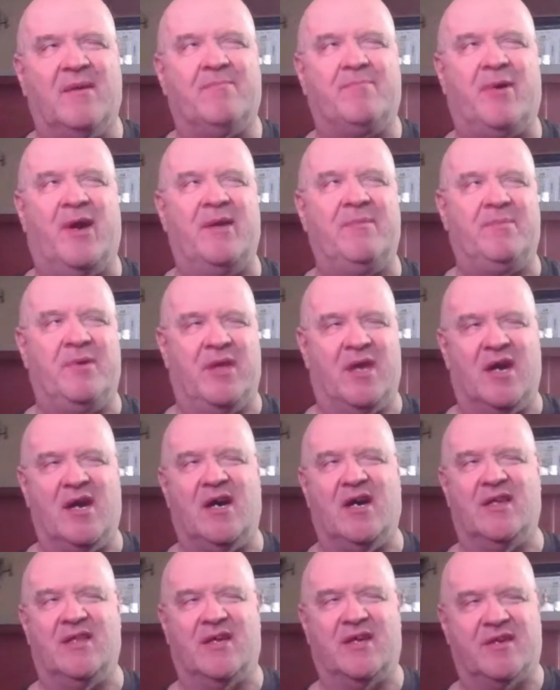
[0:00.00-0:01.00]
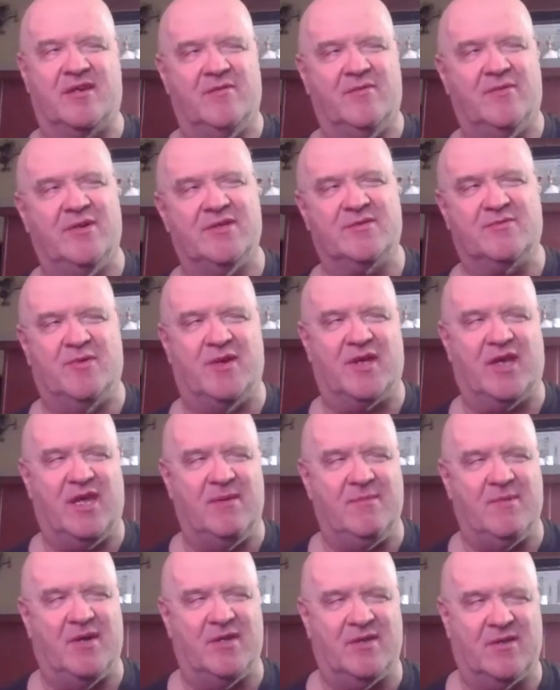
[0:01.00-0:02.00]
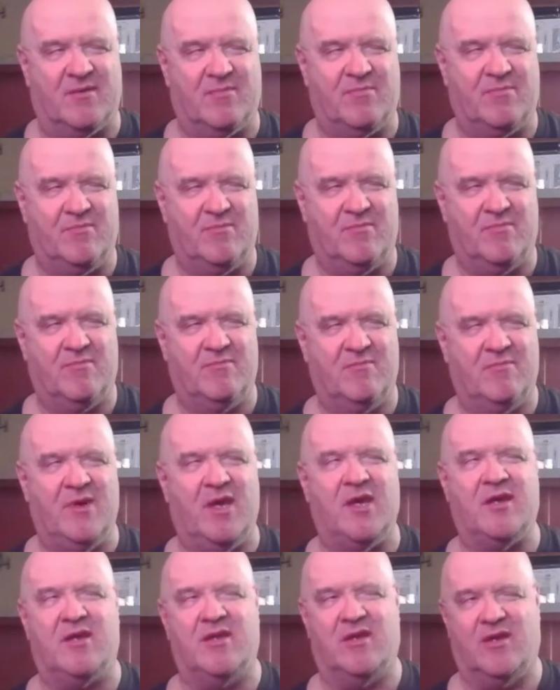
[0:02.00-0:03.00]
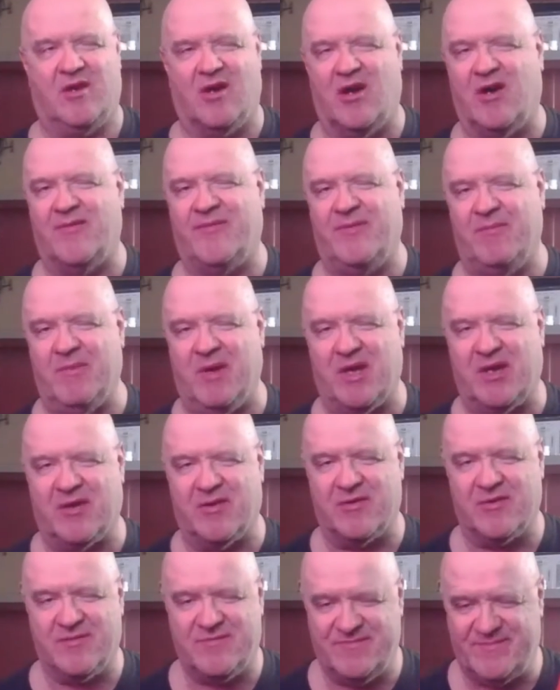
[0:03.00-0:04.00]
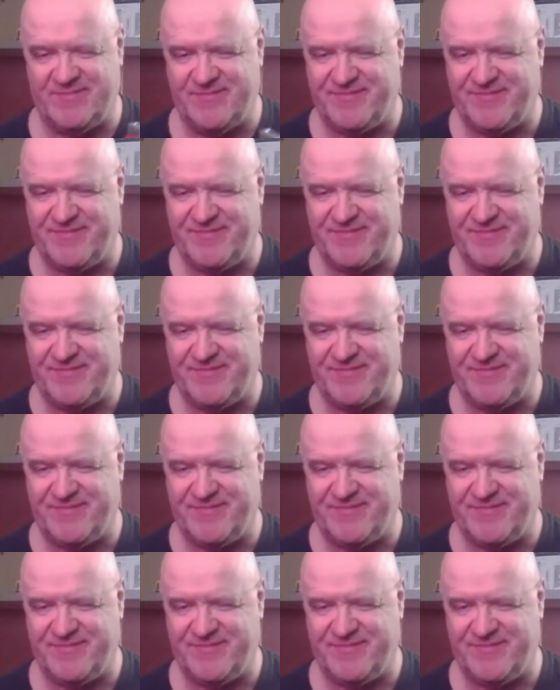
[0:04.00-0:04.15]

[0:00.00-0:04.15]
not piping hot like it was when it came out of the coffee maker.